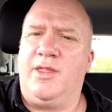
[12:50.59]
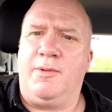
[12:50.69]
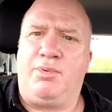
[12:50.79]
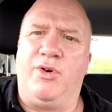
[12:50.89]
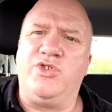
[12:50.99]

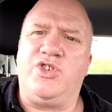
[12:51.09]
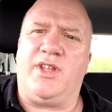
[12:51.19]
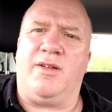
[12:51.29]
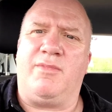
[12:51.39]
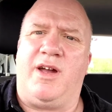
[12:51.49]
the punch
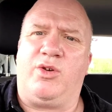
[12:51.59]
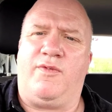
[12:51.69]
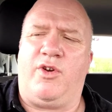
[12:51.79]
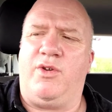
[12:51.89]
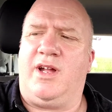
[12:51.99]
that the
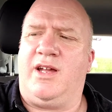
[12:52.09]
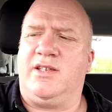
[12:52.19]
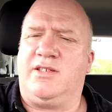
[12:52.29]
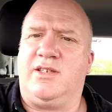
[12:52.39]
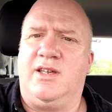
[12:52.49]
microphone
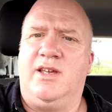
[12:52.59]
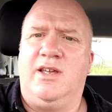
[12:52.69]
has.